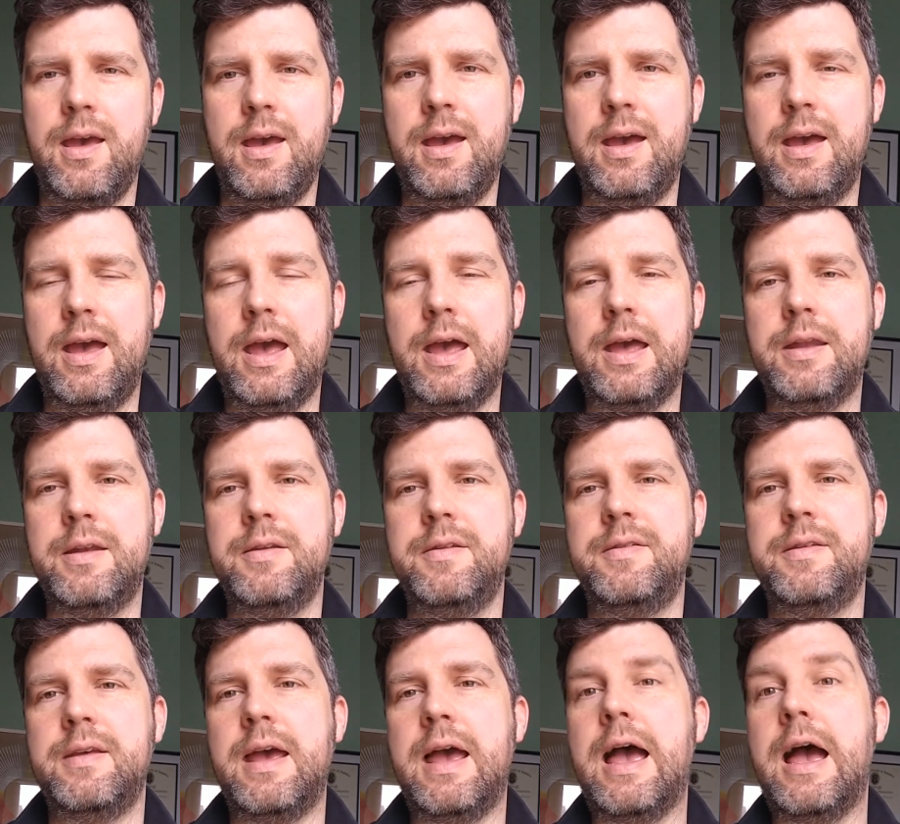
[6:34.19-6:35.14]

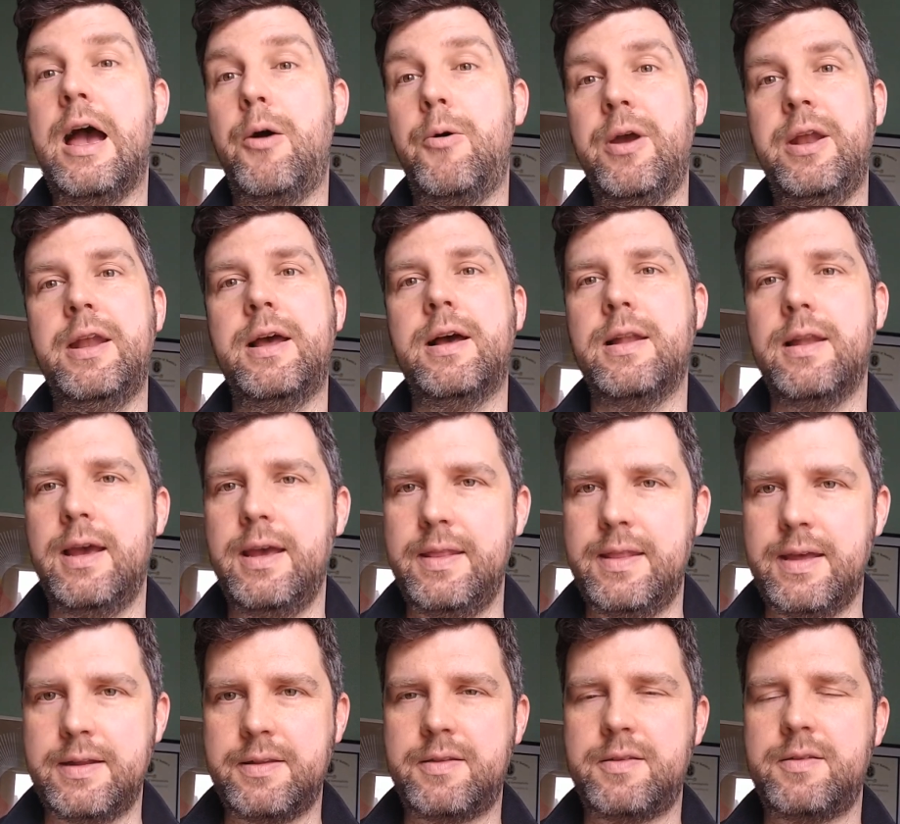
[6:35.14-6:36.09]
and how in LA
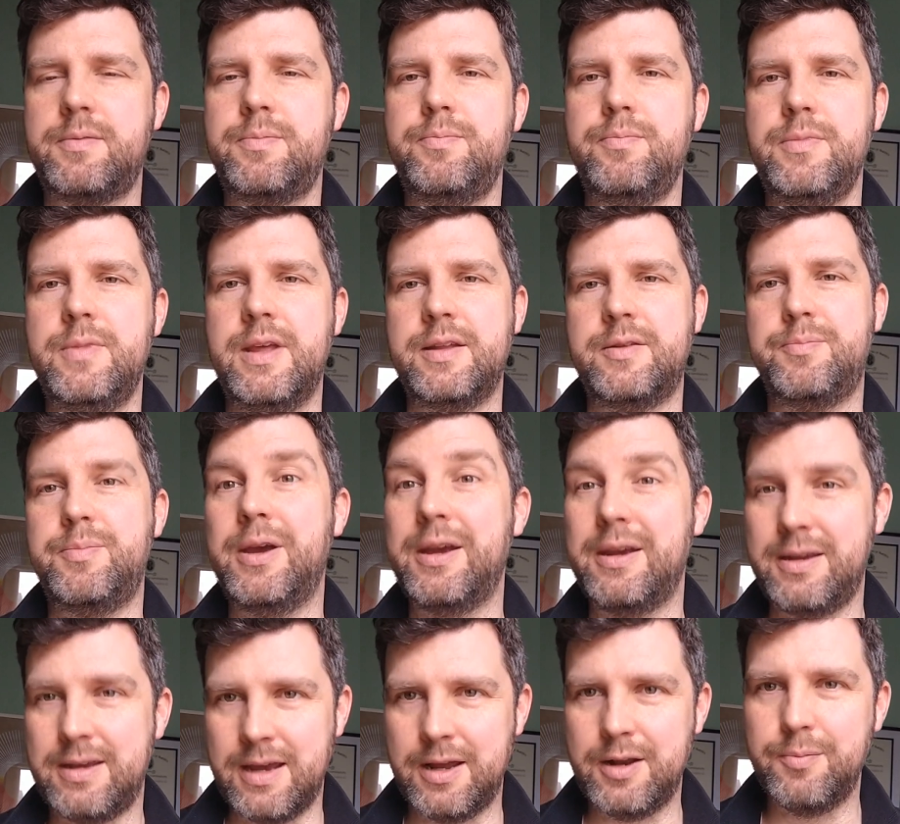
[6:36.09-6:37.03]
that's
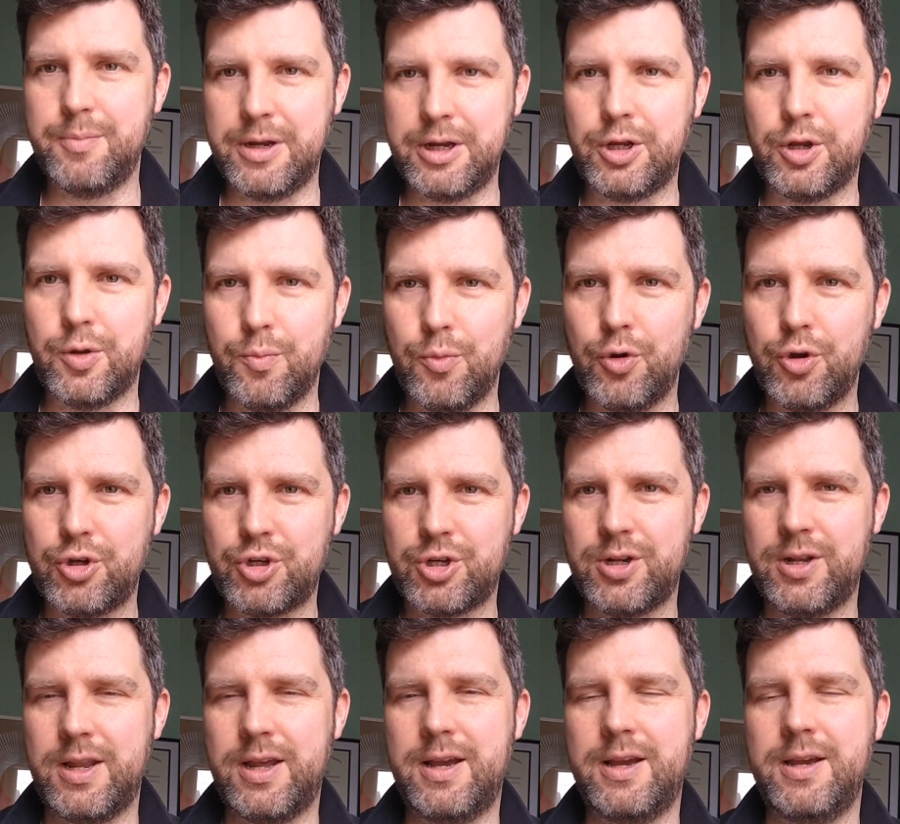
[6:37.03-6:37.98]
been
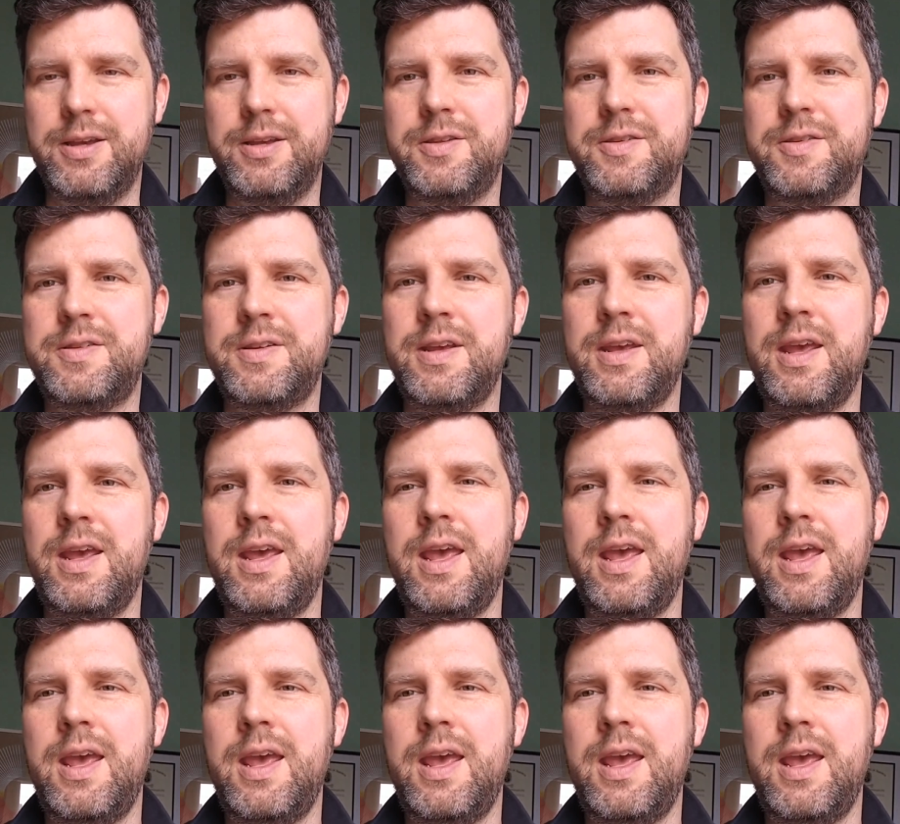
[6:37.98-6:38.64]
commercialized,